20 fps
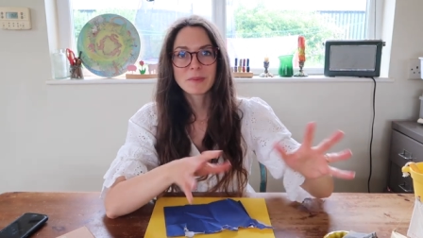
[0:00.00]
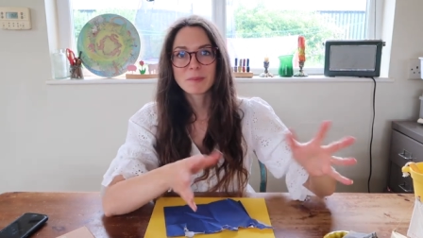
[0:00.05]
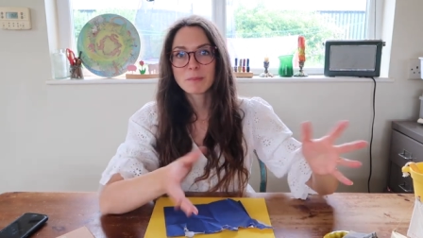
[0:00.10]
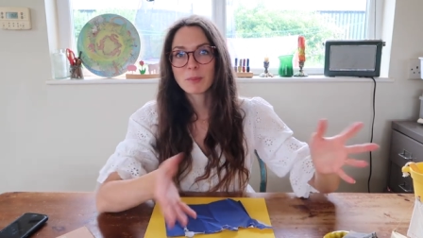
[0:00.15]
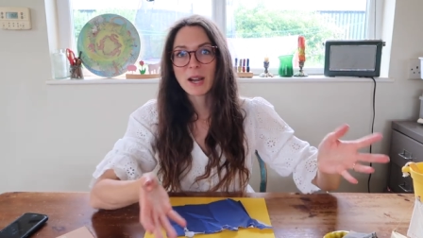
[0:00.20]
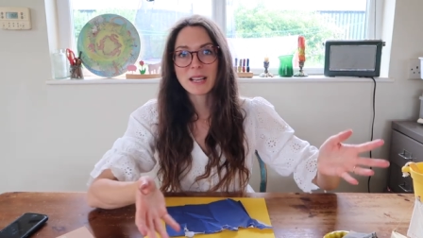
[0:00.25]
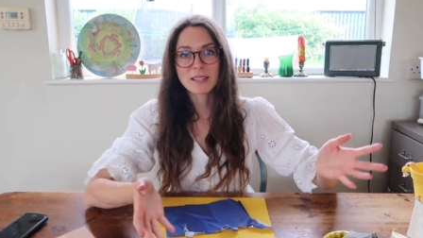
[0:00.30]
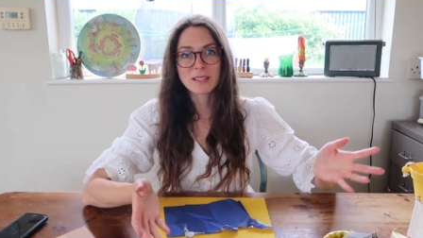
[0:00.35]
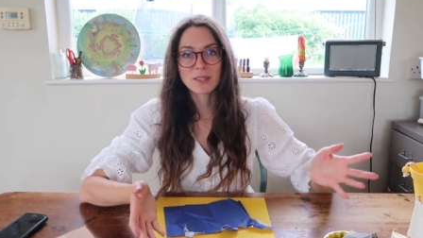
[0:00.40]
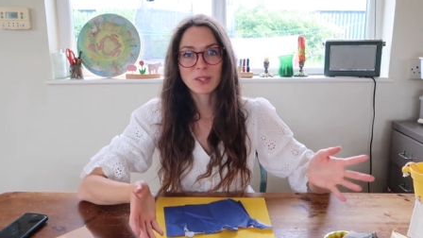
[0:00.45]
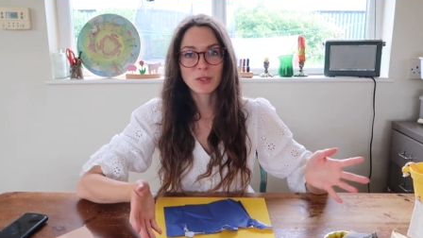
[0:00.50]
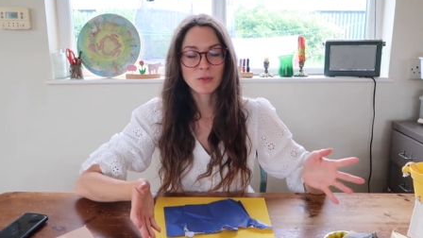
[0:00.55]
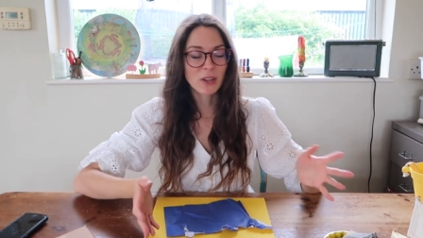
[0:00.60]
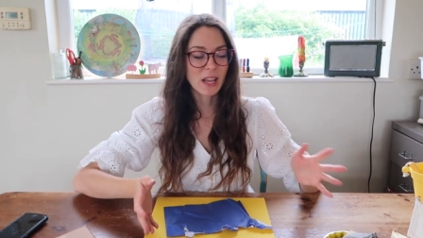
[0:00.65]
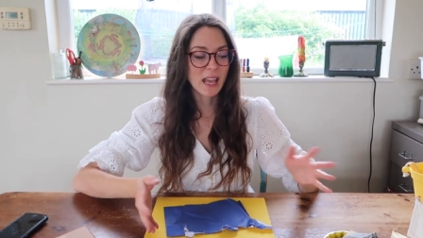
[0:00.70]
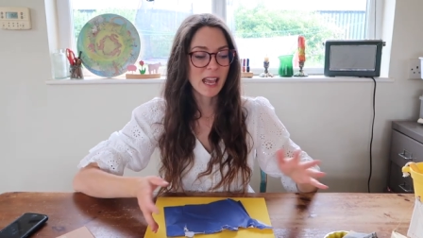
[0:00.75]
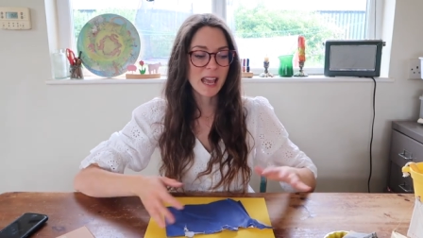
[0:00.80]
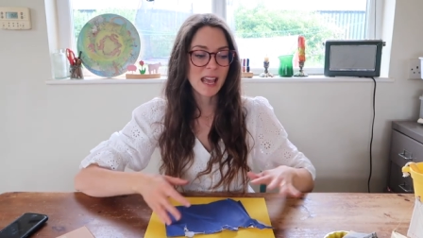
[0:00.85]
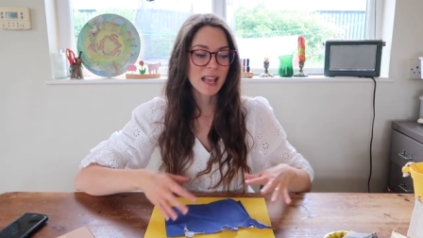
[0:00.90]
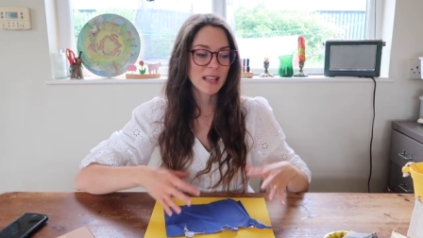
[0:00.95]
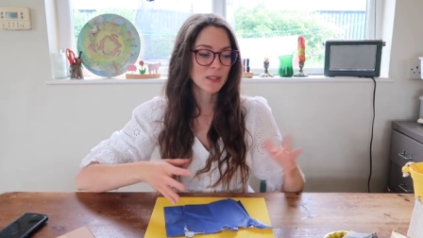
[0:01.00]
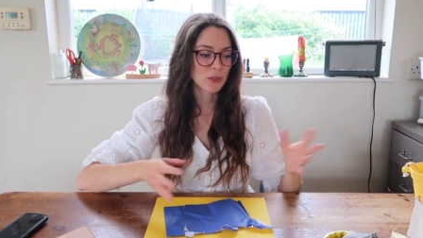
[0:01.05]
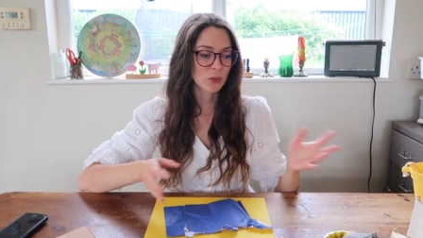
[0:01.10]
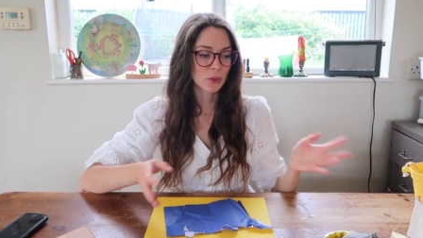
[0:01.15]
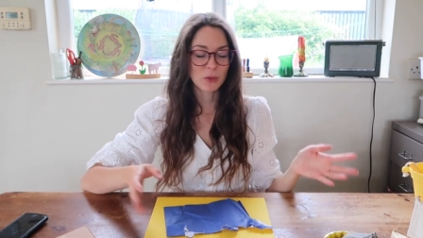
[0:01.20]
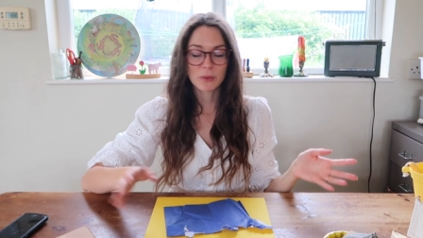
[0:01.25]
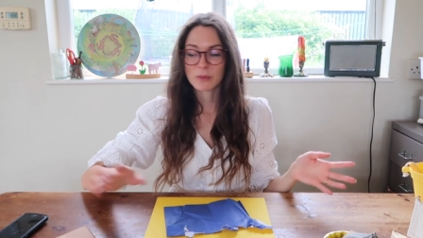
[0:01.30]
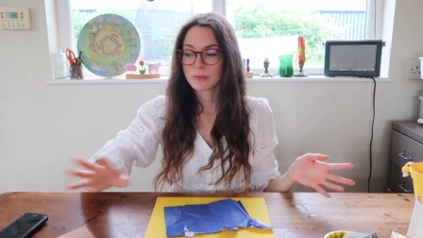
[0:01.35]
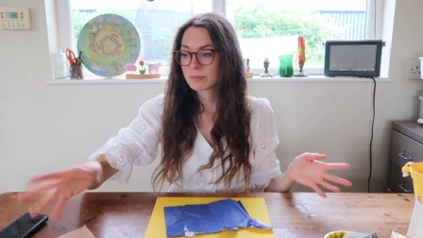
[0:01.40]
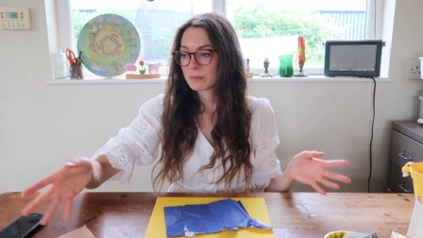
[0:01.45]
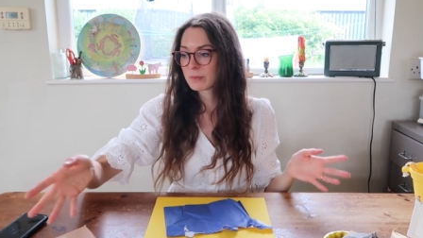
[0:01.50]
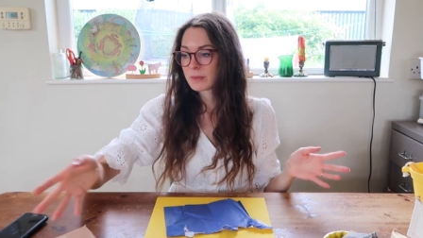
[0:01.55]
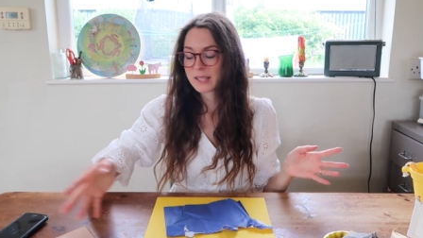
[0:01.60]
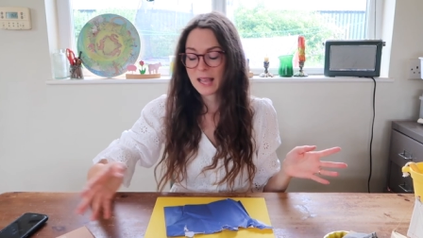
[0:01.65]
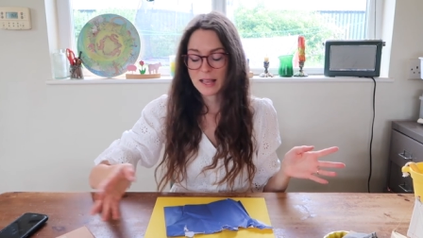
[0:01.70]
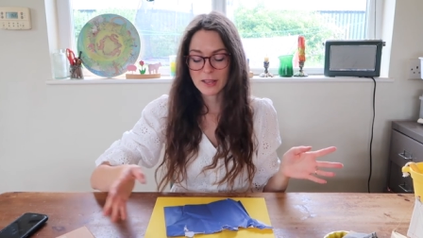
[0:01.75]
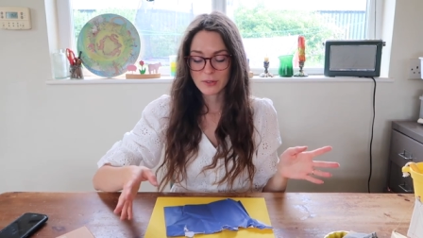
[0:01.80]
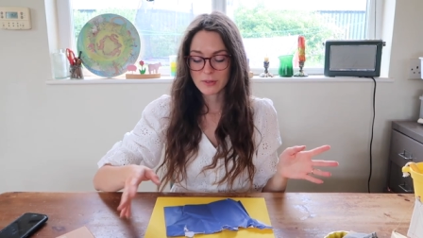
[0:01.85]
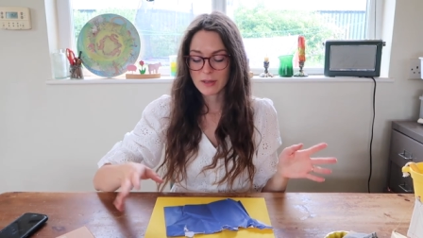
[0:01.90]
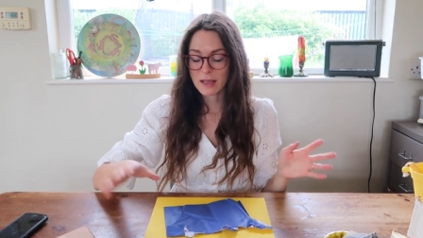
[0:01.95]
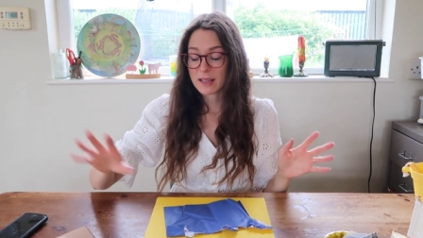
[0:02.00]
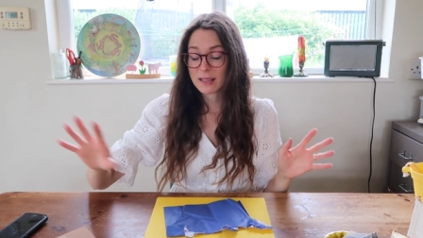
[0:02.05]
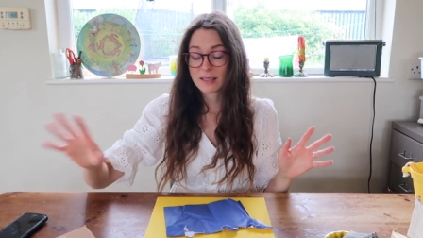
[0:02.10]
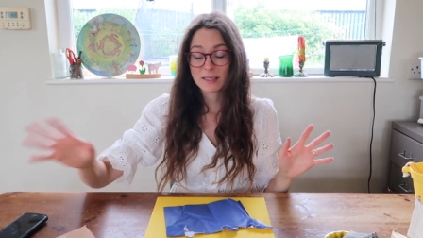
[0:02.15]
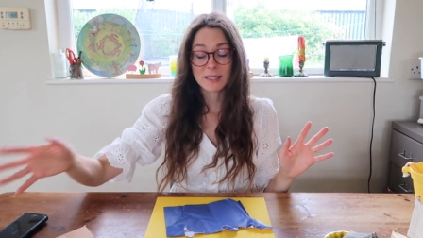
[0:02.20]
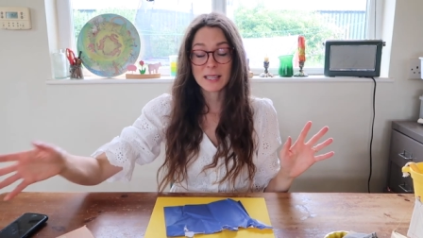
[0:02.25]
presents for kids or uh,